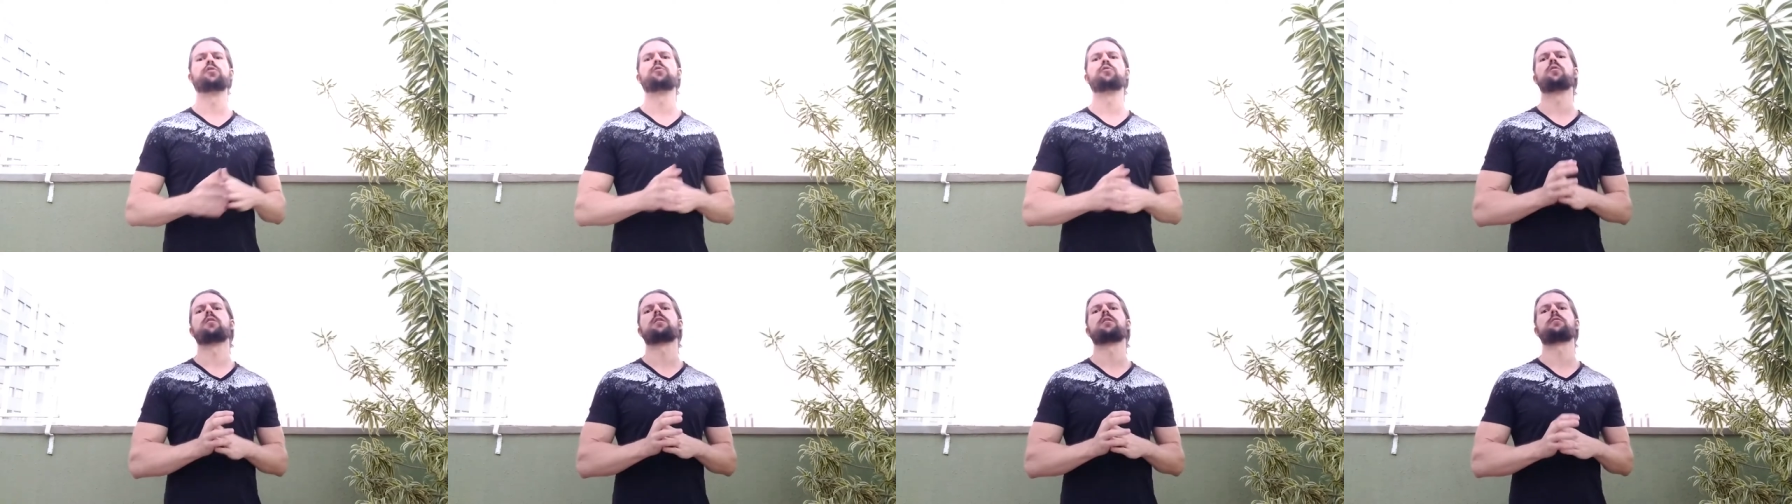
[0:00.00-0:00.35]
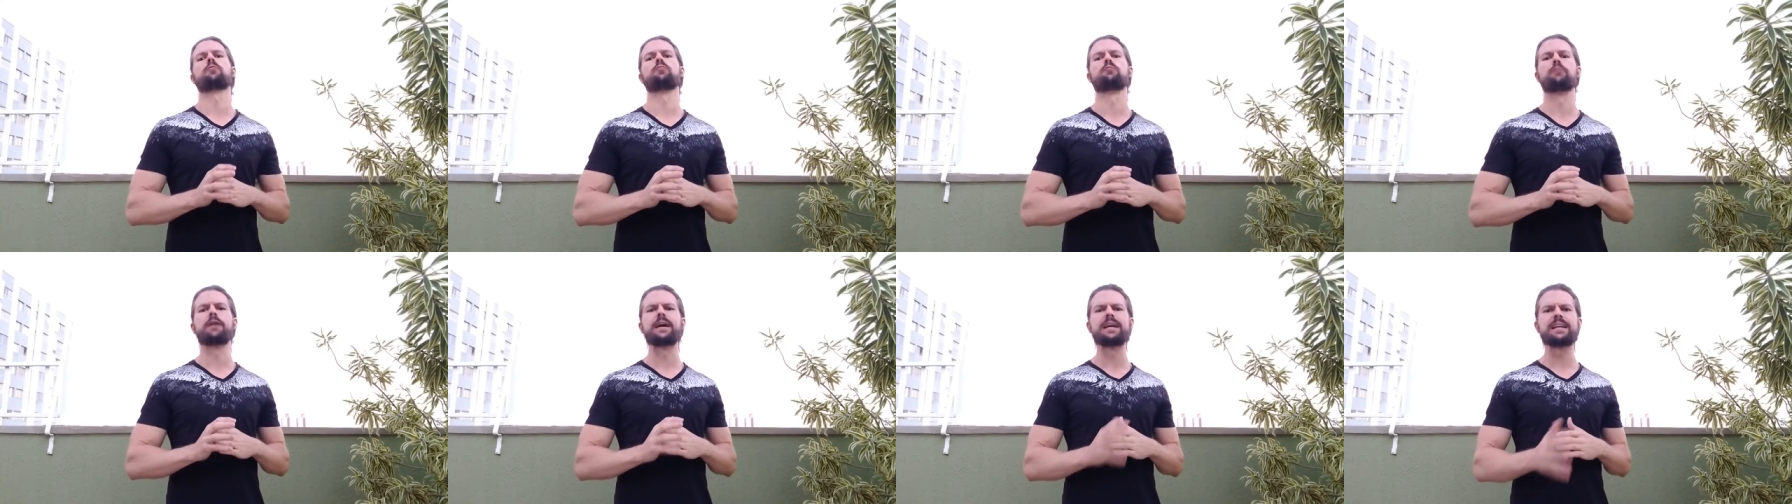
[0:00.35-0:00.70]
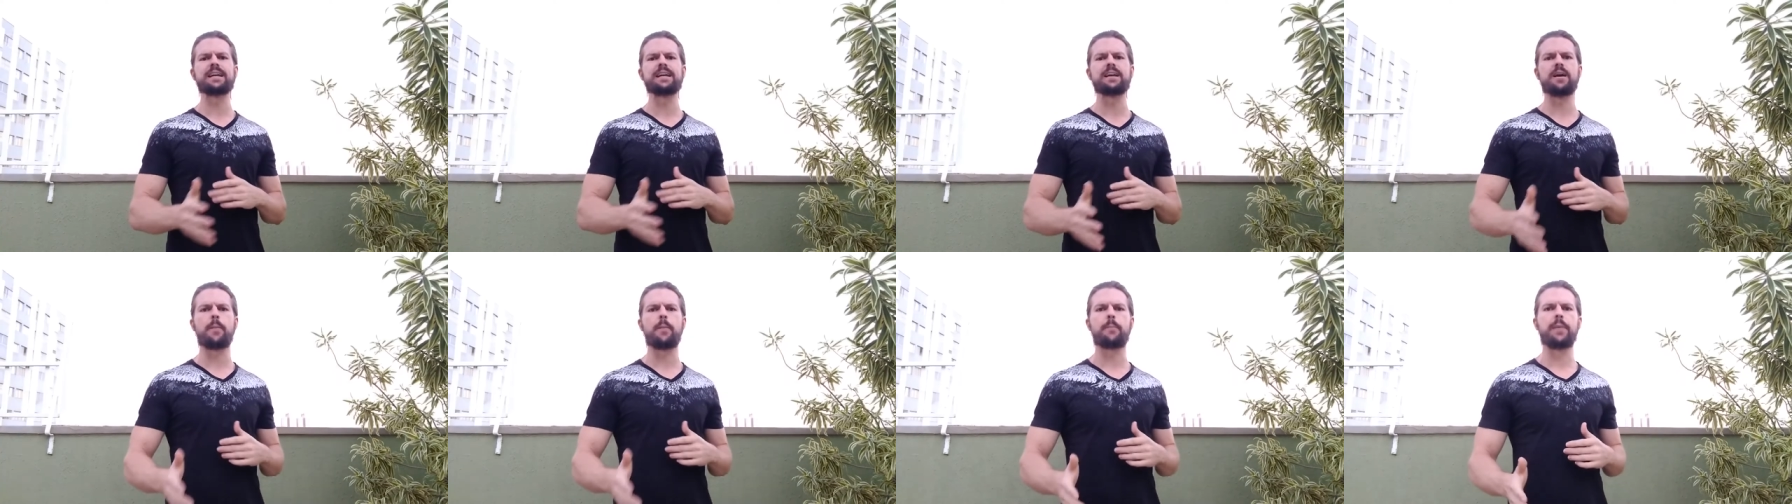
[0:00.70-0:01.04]
who are
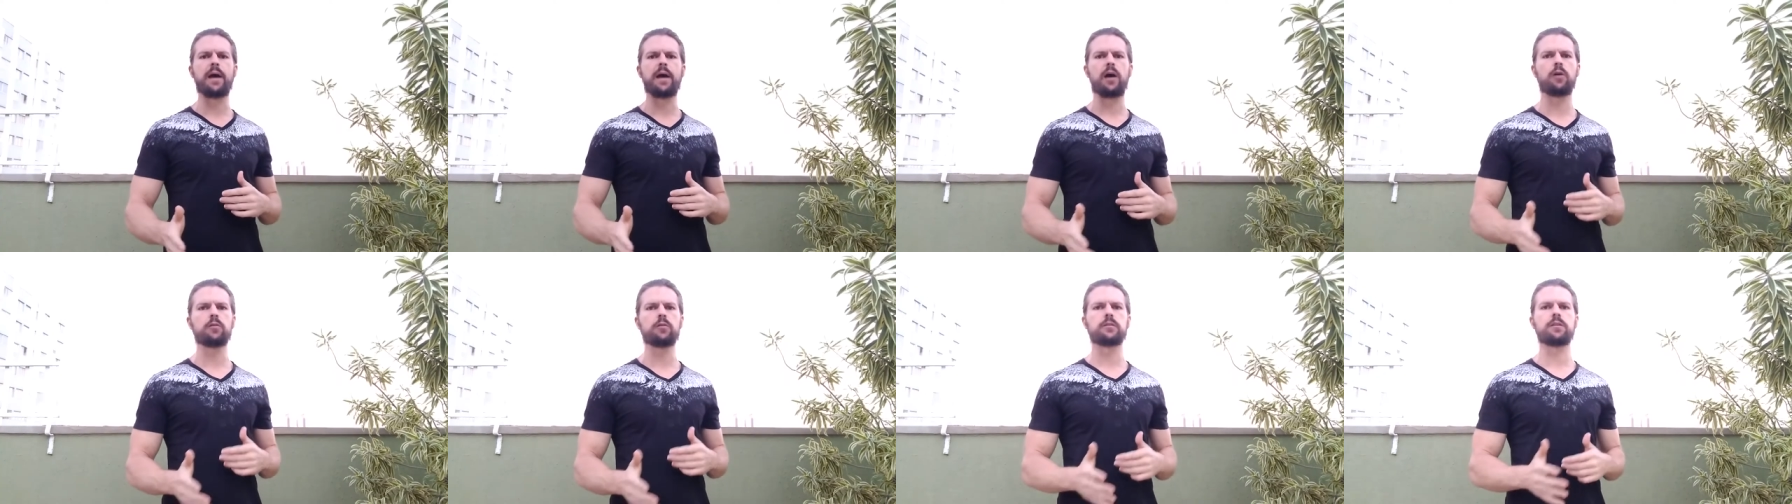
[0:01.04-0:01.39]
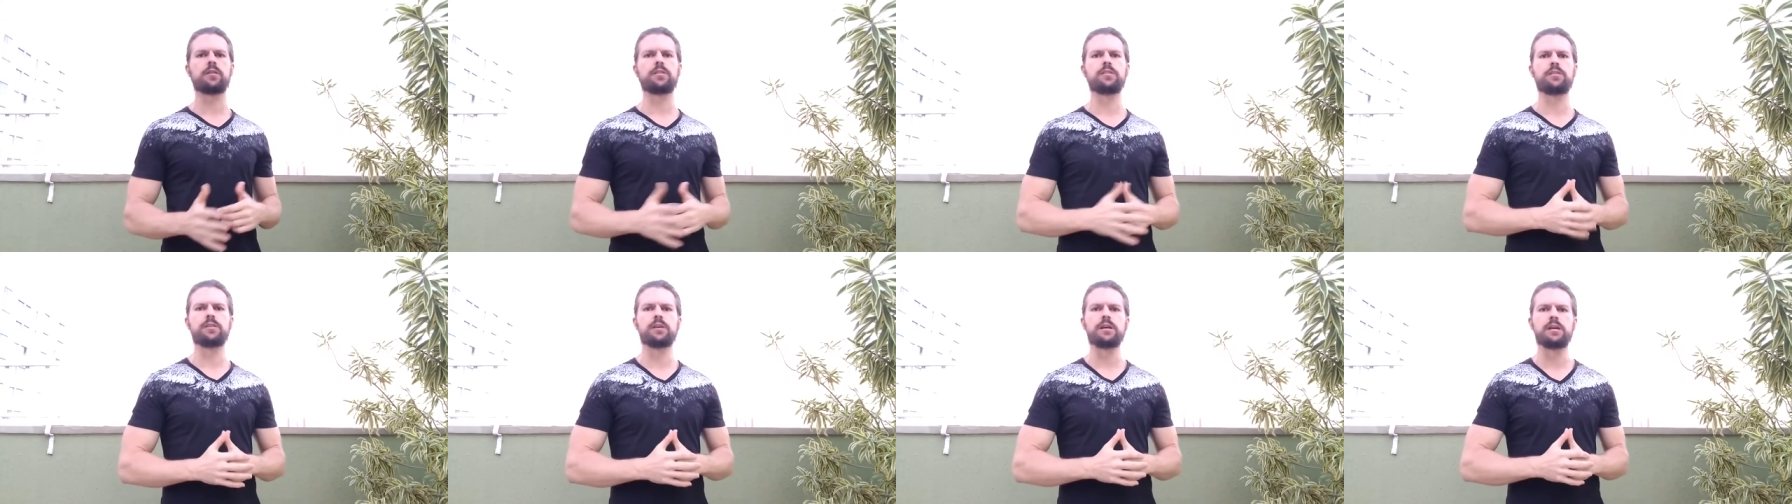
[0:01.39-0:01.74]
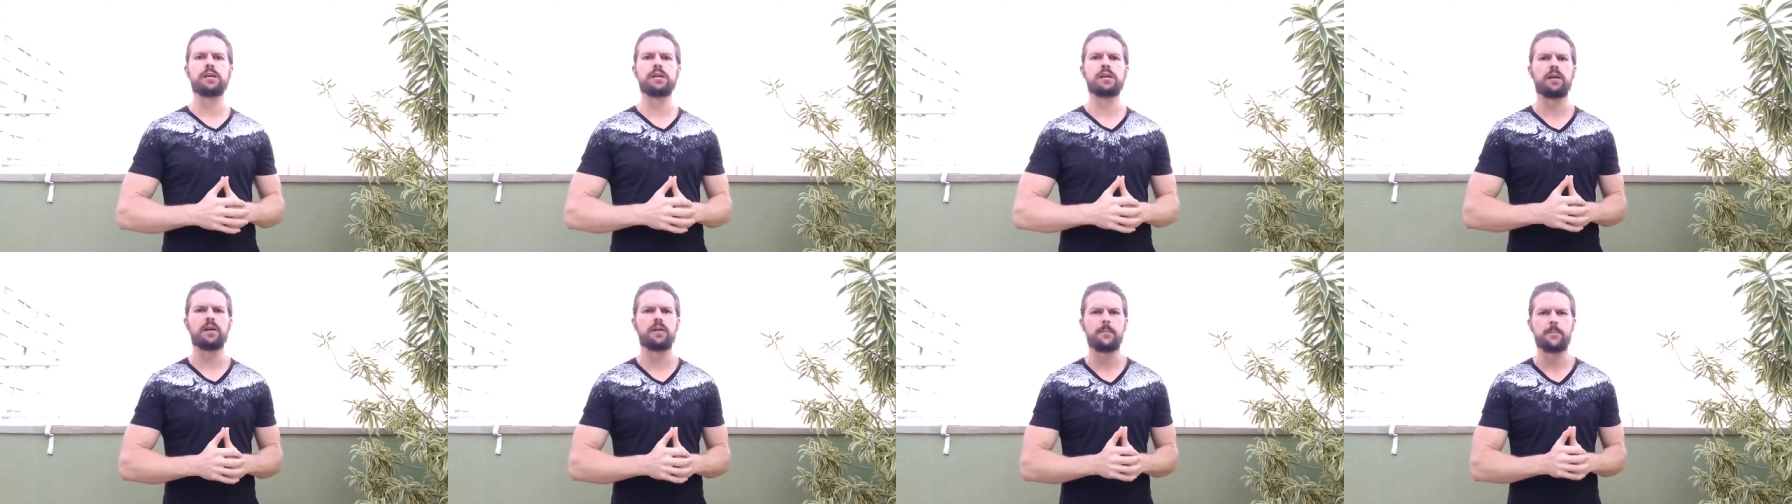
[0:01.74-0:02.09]
writing about
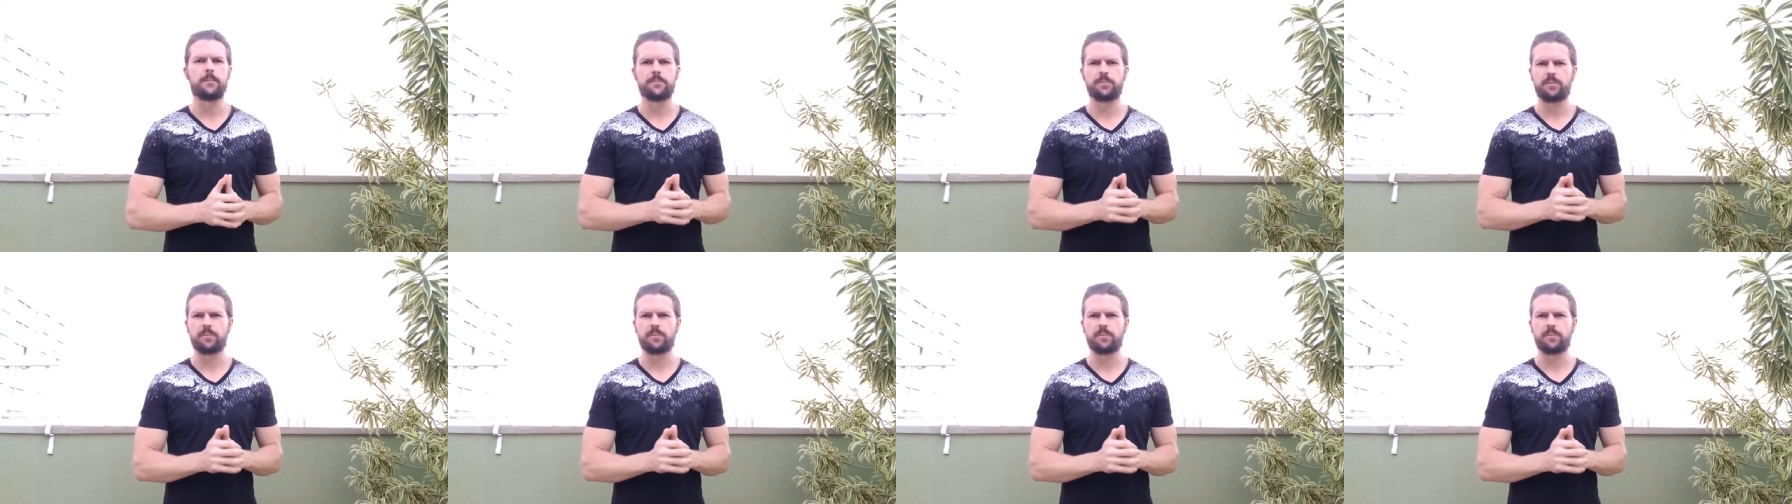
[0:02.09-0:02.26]
the